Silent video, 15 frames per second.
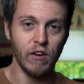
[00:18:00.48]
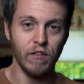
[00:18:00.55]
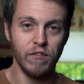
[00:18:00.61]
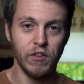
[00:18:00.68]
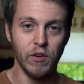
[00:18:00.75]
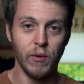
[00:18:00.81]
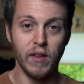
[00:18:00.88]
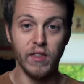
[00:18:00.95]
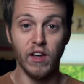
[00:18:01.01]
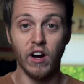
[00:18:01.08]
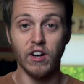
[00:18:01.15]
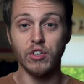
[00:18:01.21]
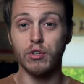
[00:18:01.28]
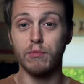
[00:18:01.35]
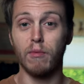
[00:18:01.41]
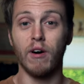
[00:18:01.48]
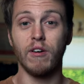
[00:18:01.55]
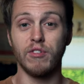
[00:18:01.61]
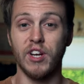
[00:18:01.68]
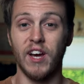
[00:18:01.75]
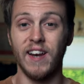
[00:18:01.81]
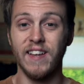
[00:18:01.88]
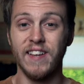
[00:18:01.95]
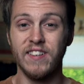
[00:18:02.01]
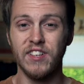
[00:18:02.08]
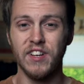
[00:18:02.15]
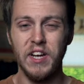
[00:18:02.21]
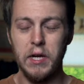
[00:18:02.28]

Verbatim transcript: of doing the 100 mile challenge,